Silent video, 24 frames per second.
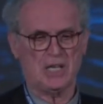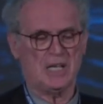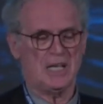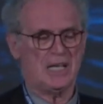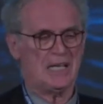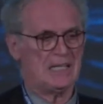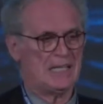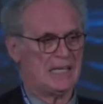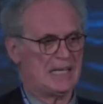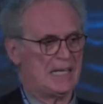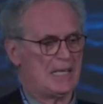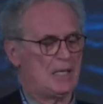
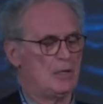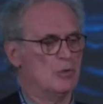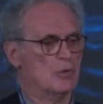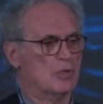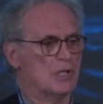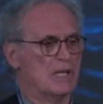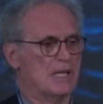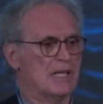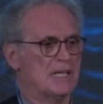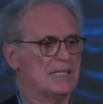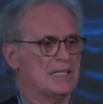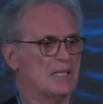and again
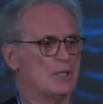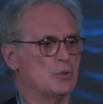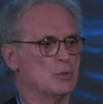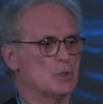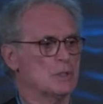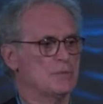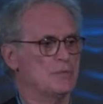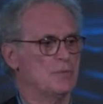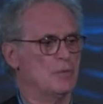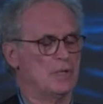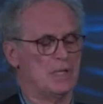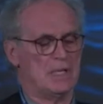looking at the
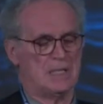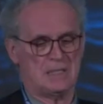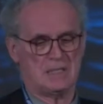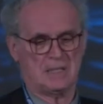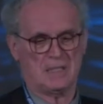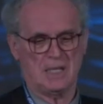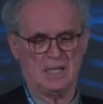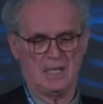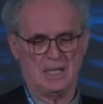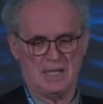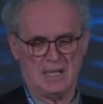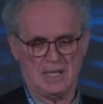usefulness
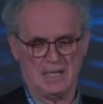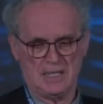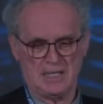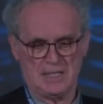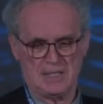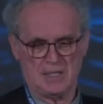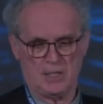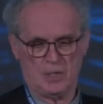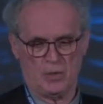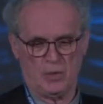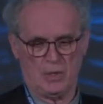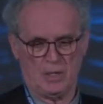and
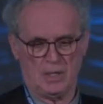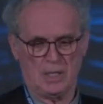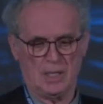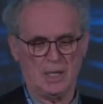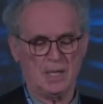so on